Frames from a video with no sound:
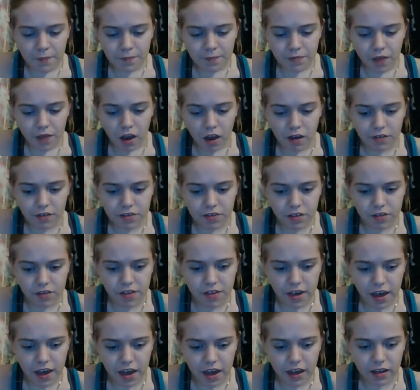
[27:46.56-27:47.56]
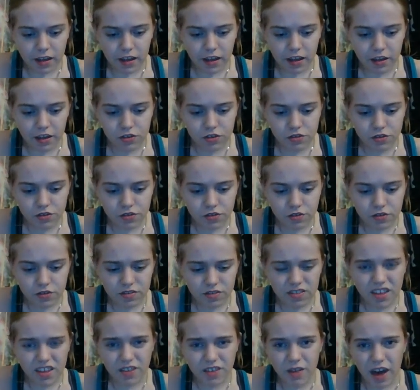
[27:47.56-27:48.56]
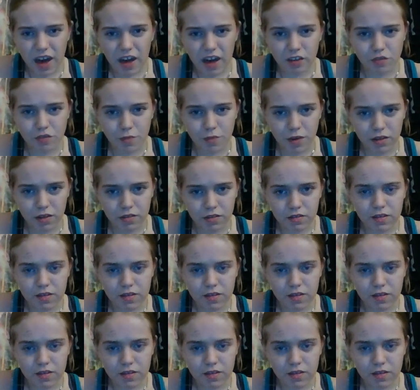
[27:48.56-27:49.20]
Obviously I'll take English, algebra.